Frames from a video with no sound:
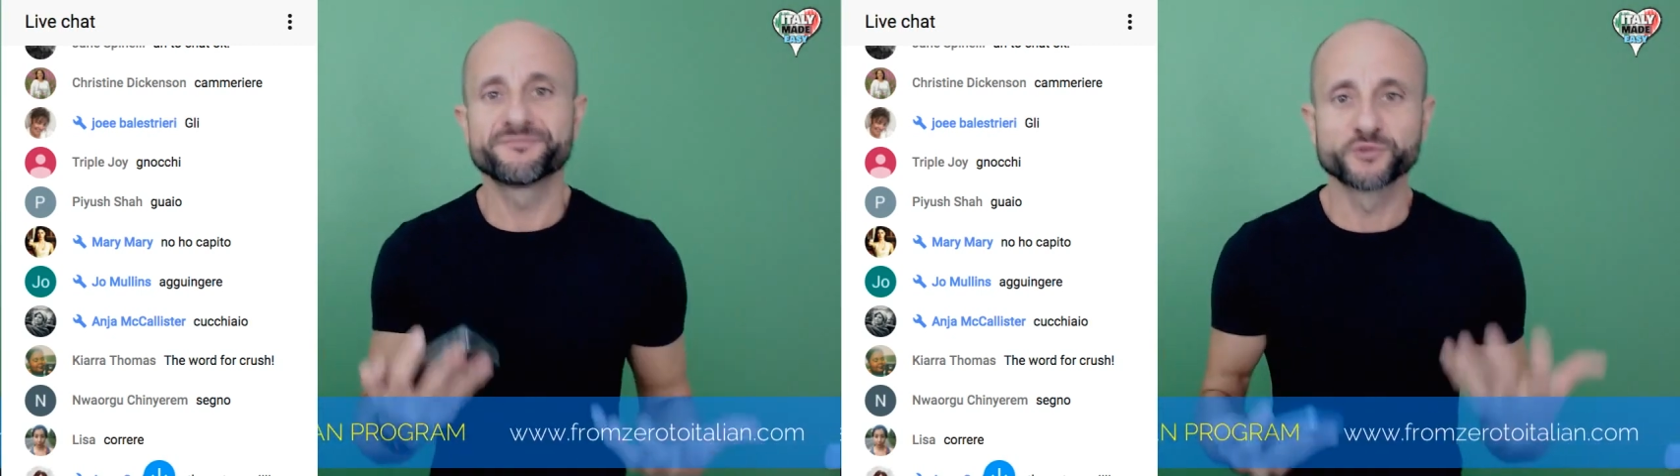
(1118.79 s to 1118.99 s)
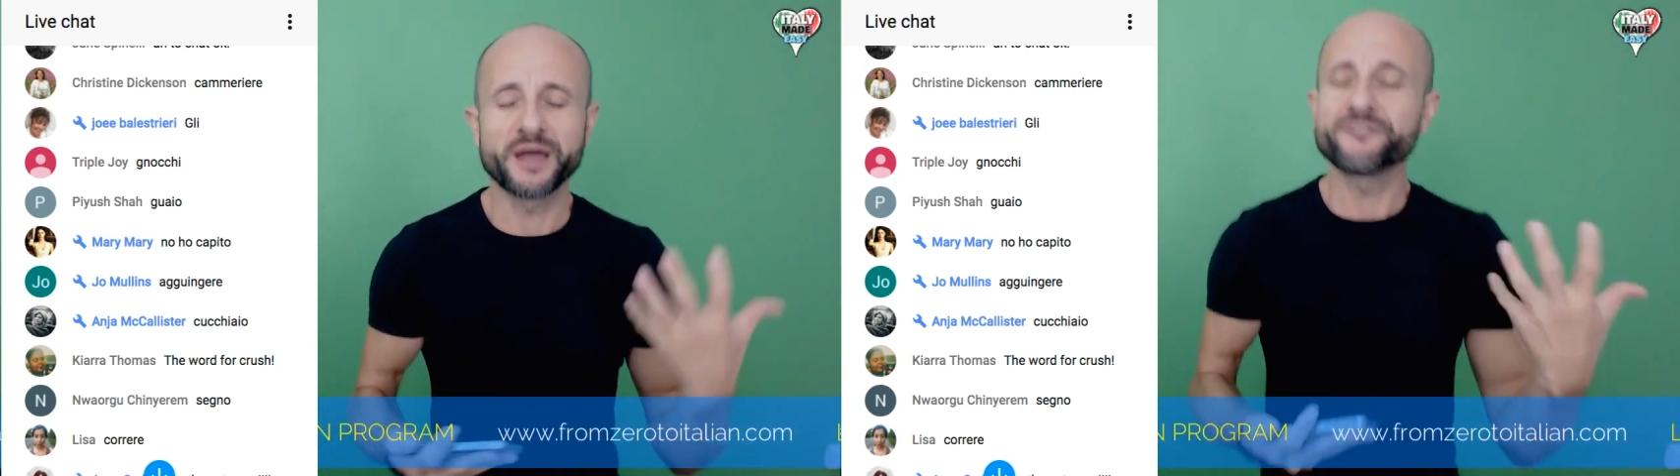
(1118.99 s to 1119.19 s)

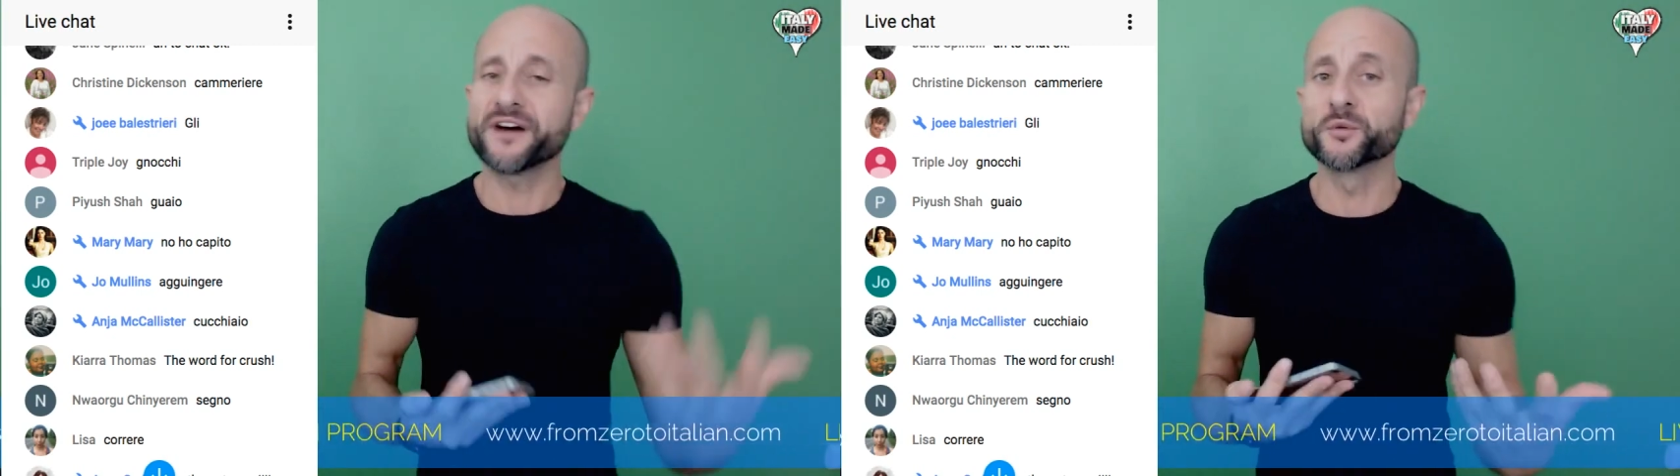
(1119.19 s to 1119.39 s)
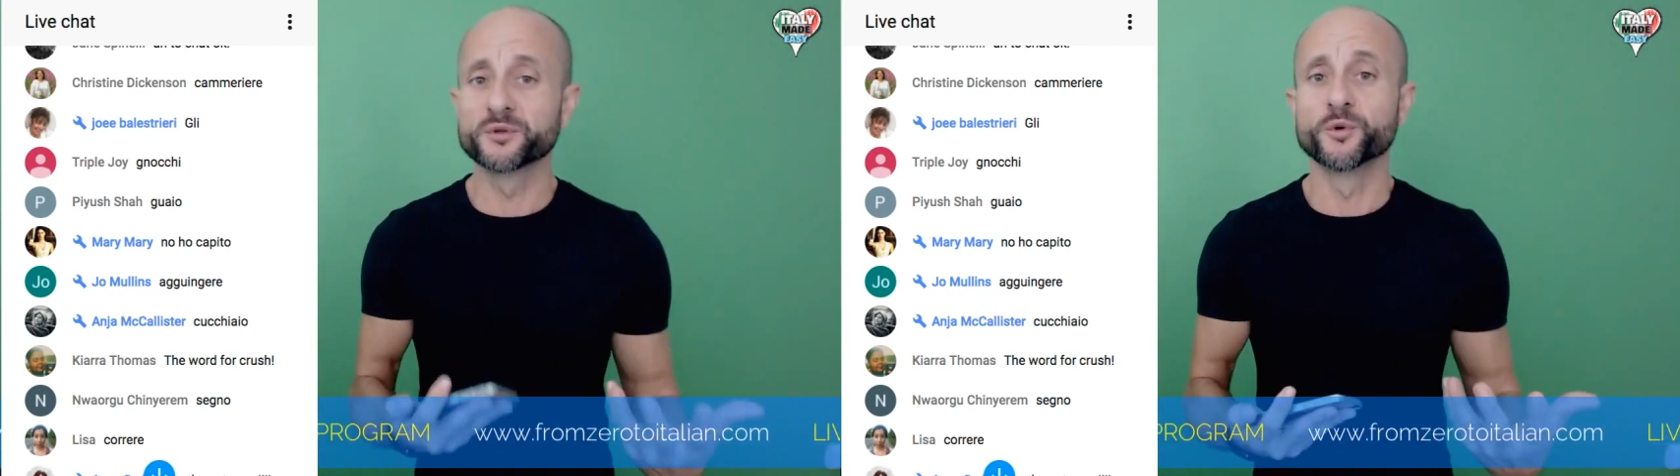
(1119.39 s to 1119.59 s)
have
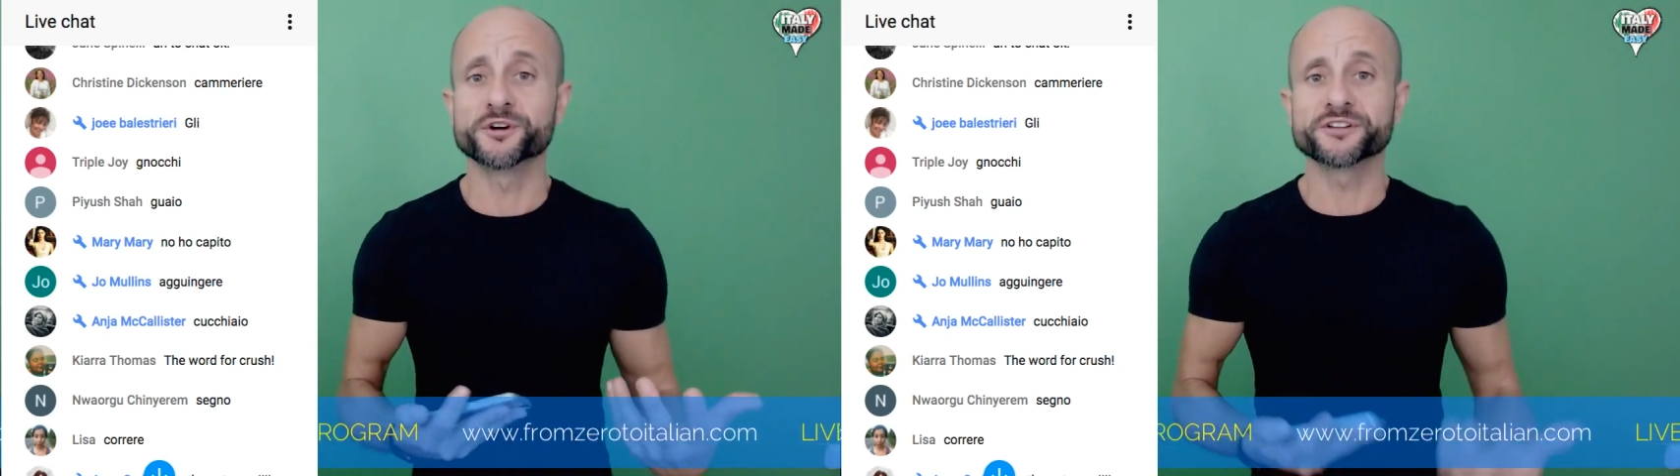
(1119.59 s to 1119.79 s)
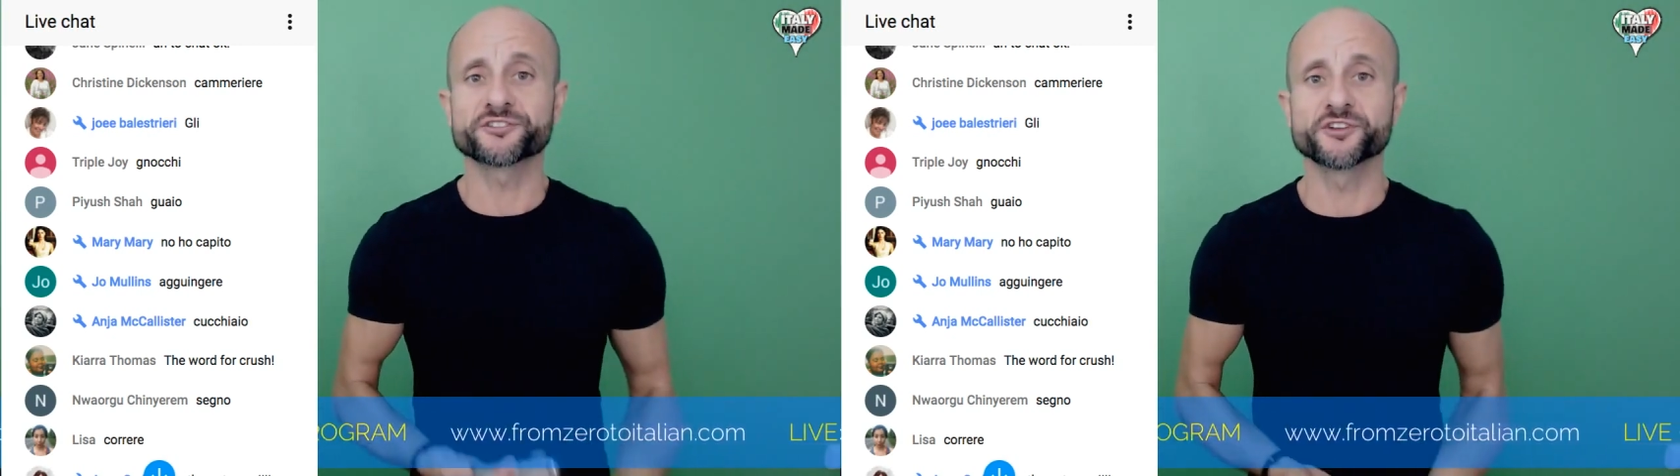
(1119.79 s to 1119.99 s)
fun with
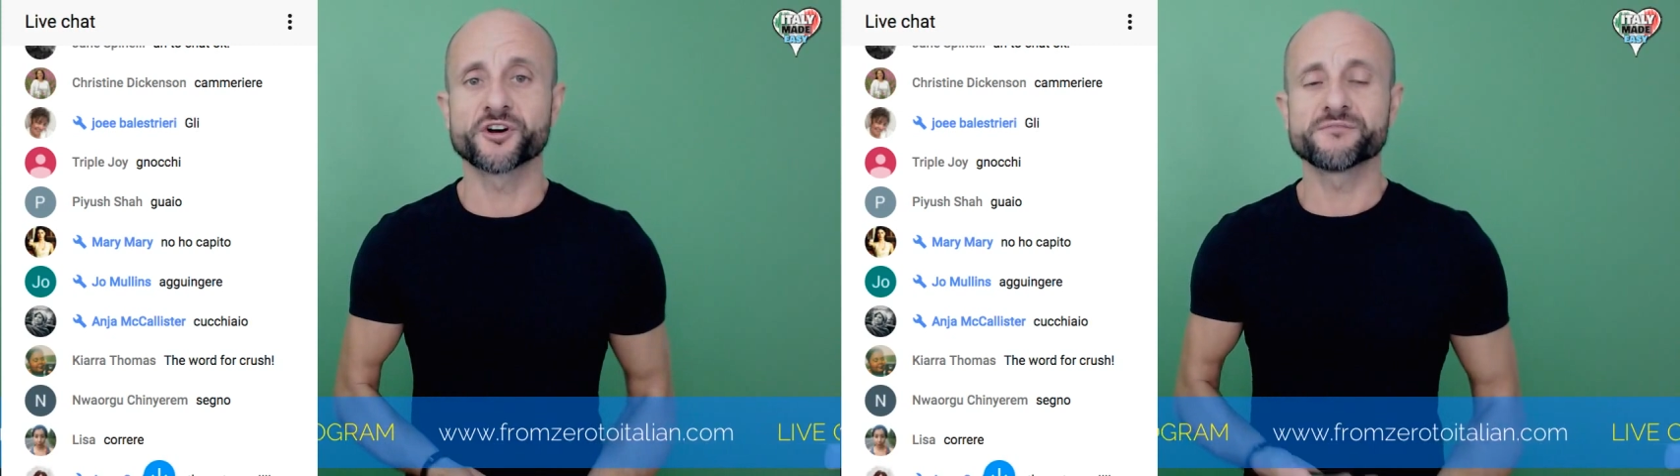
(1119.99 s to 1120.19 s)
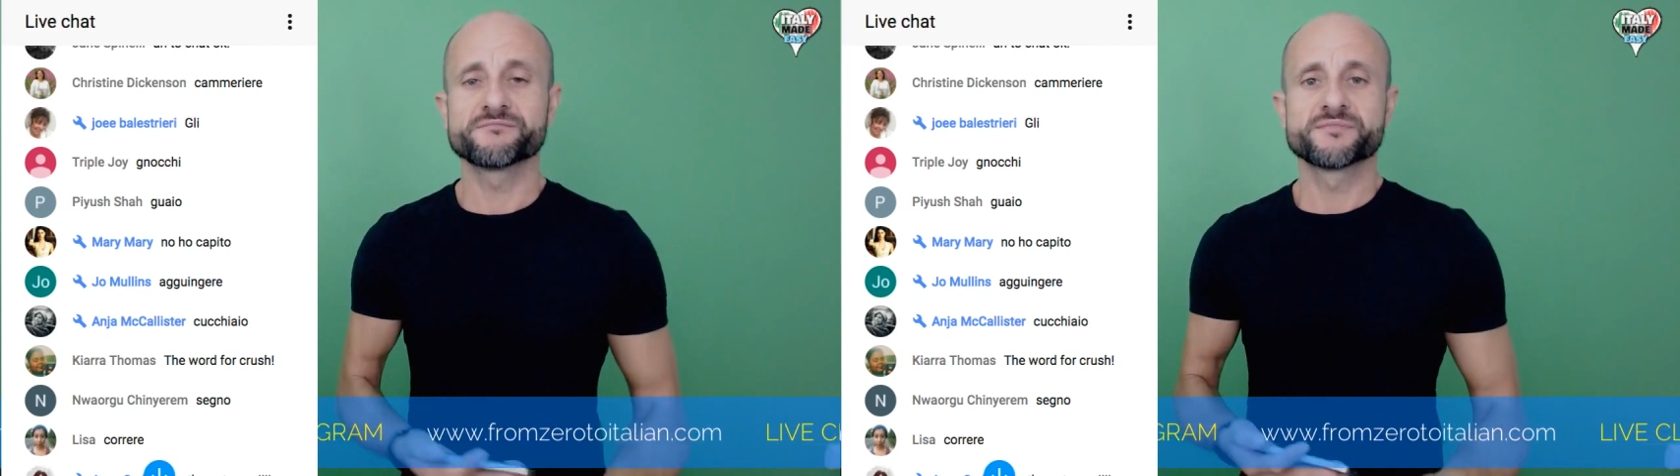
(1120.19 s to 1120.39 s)
words.
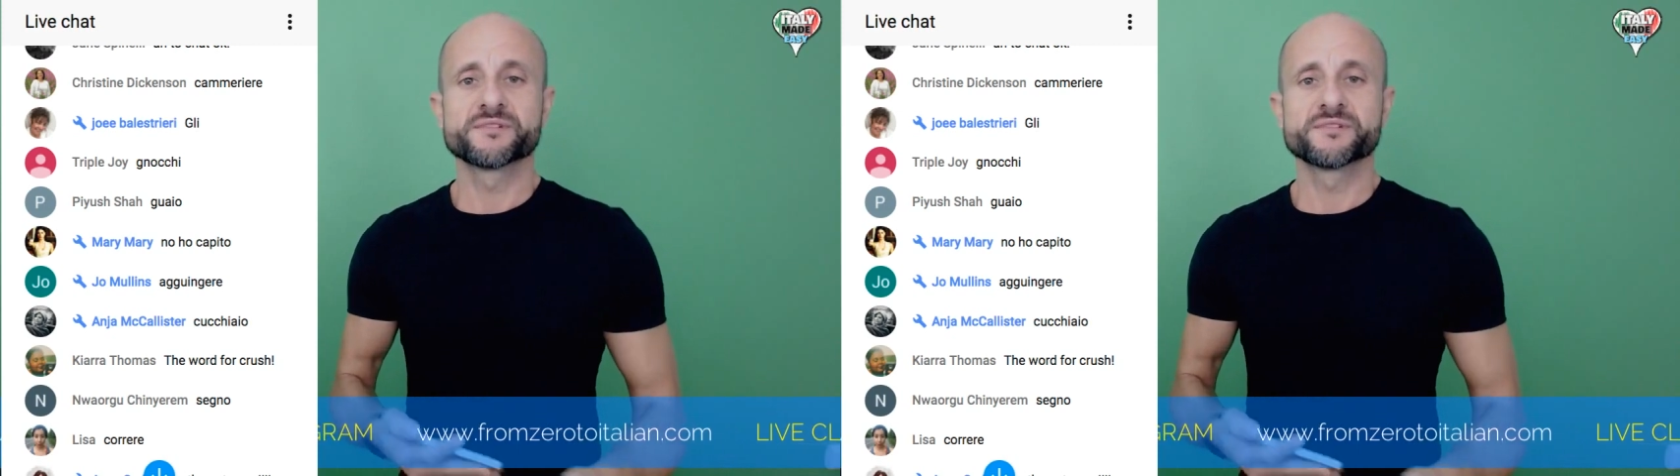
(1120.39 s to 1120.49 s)
So